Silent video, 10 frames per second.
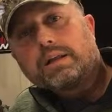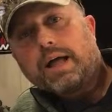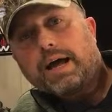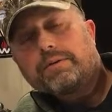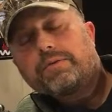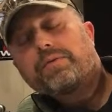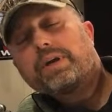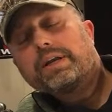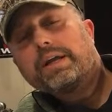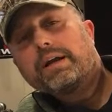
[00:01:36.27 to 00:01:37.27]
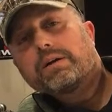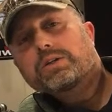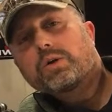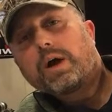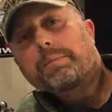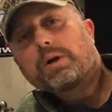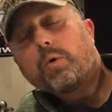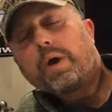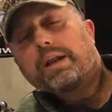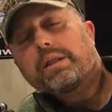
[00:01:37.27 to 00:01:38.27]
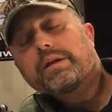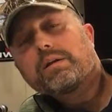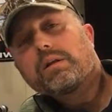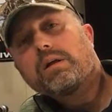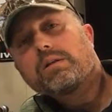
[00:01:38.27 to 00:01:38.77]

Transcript: live feed here, so I'm gonna wait a little